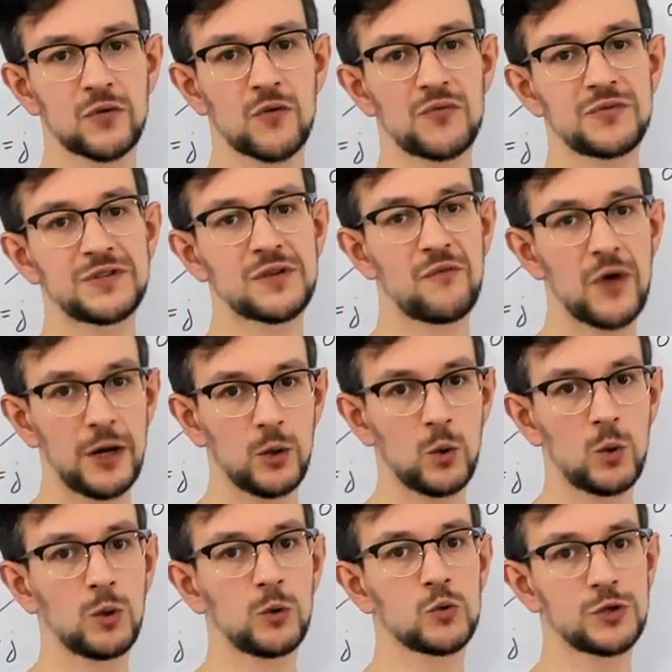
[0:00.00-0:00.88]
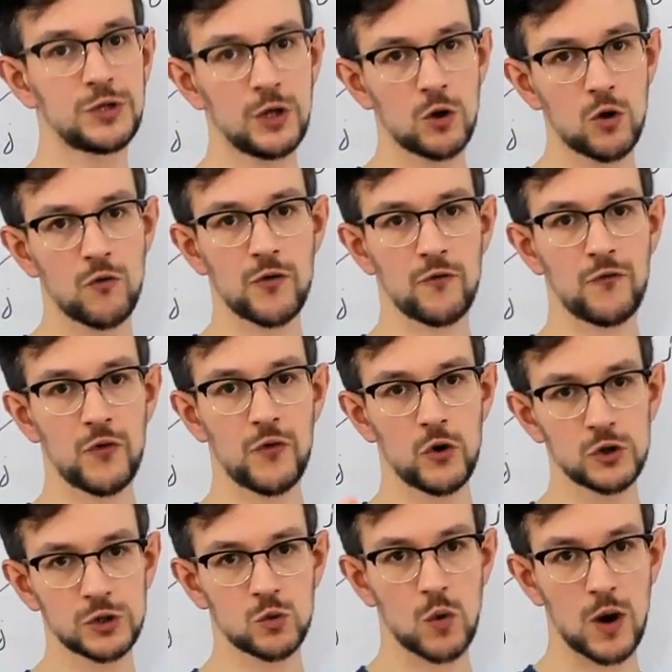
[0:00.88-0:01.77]
of weight equal to 0 from
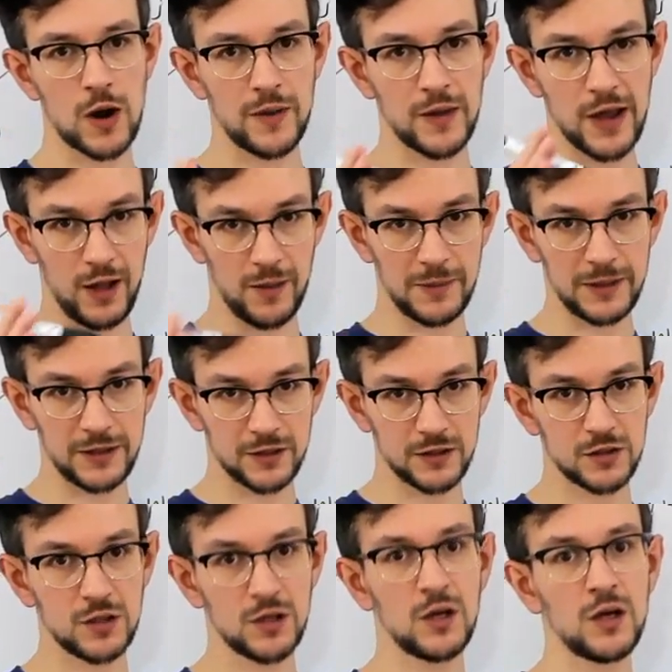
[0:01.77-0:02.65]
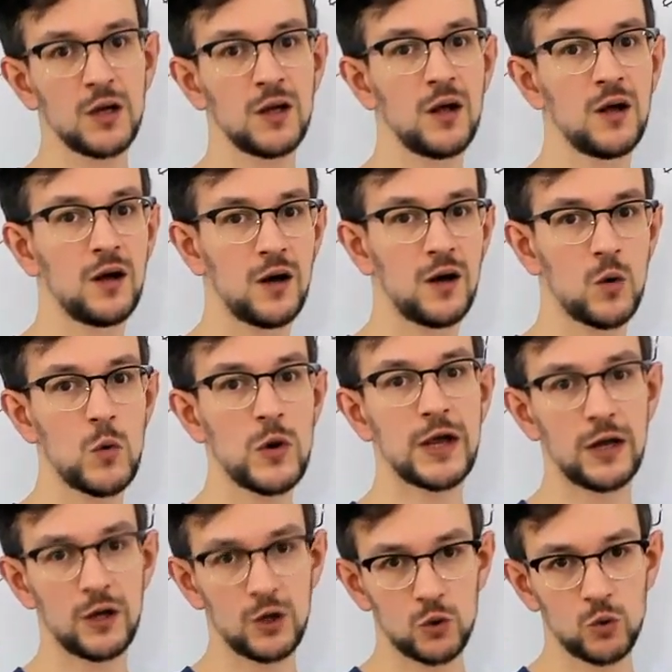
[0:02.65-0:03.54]
first one element. We
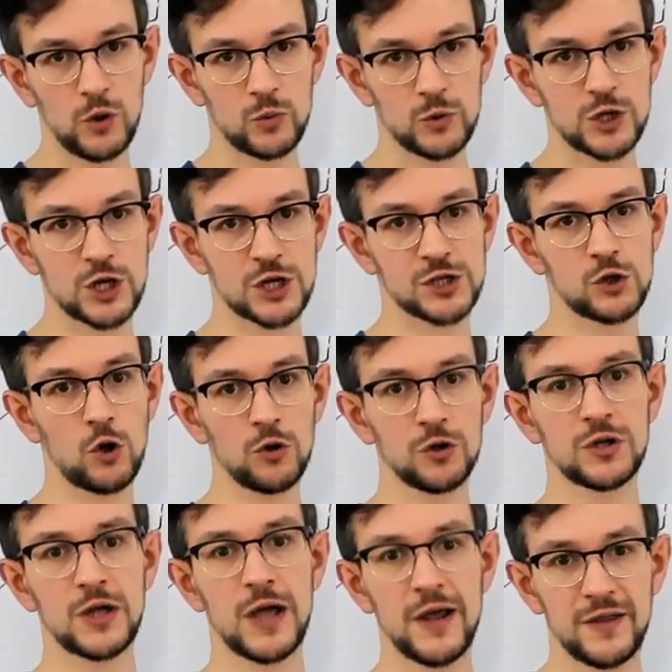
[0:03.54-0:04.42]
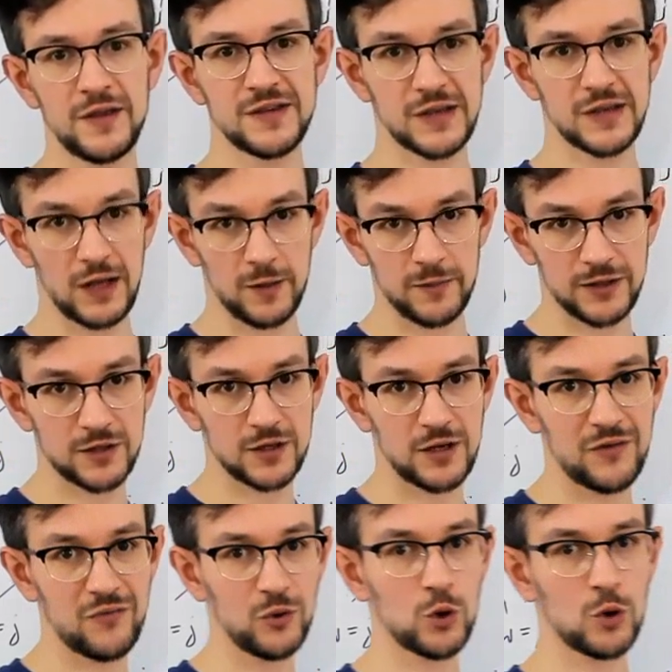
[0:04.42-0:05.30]
can do it, we just don't take this element.
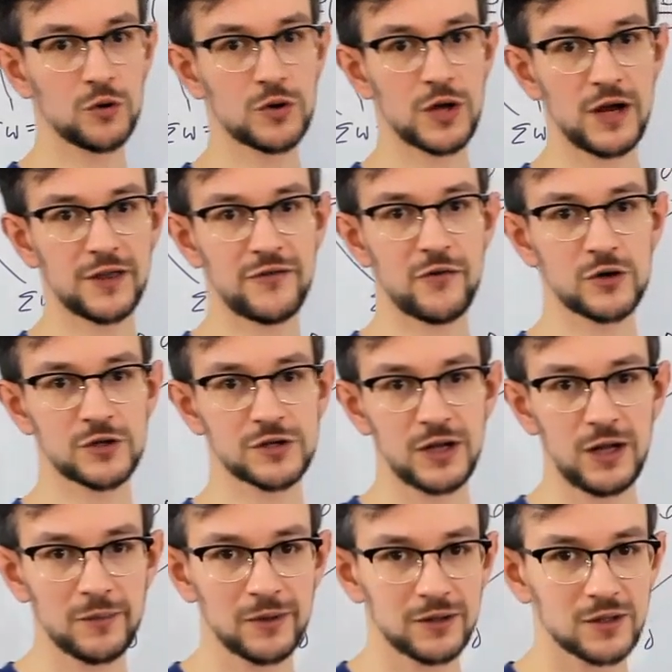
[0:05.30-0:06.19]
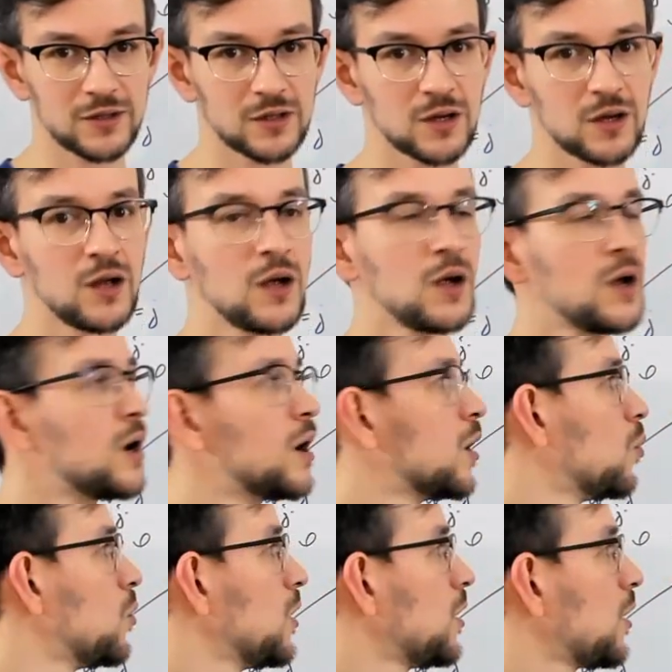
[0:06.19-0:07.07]
If we don't take the first element,
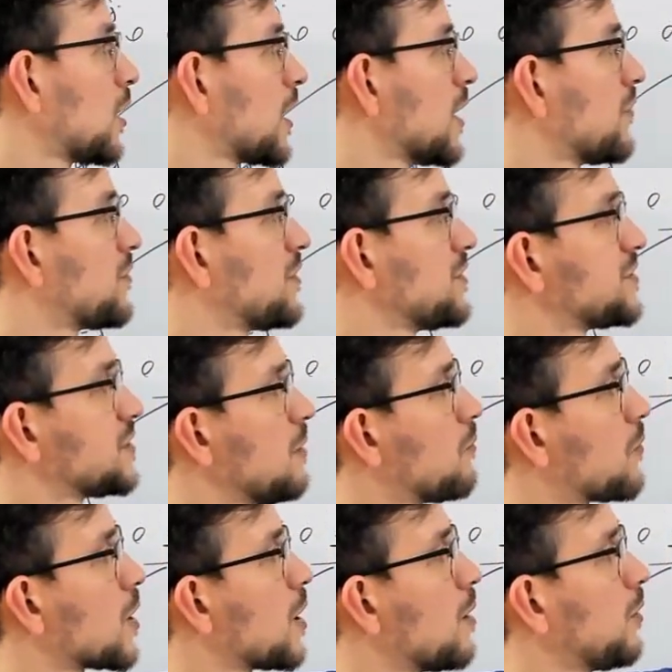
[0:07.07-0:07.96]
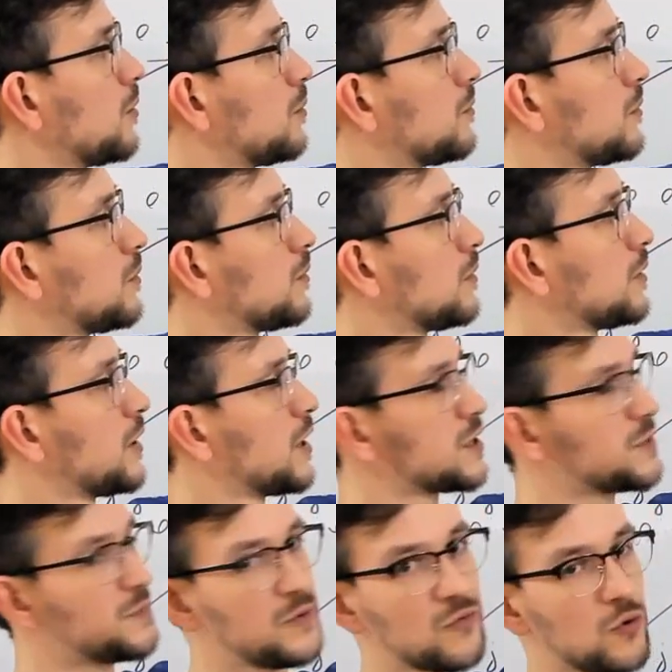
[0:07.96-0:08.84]
we'll have the same problem as
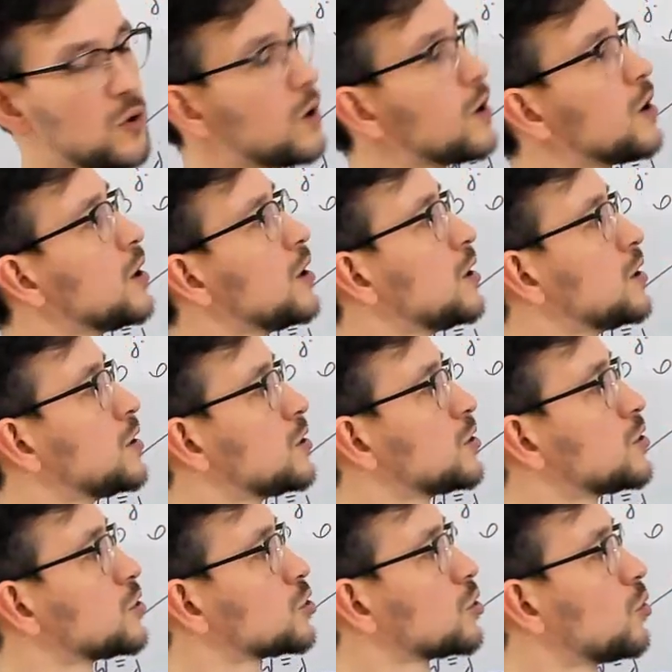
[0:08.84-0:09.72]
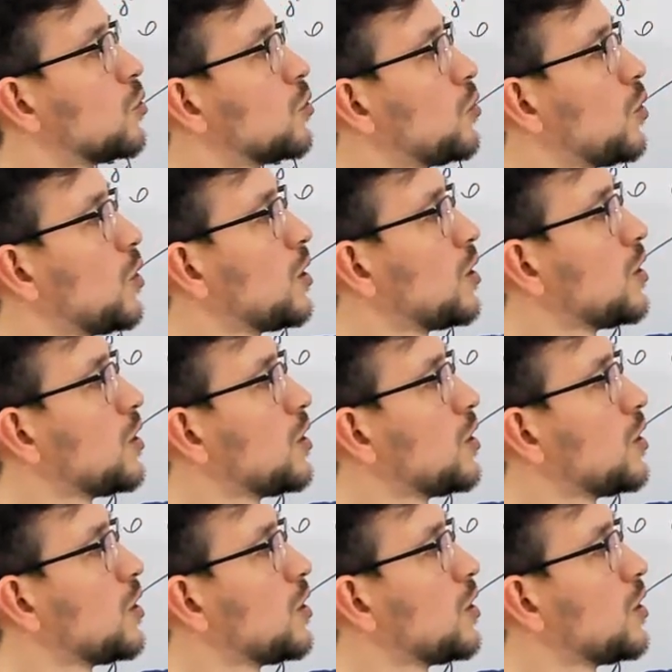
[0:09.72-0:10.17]
before. So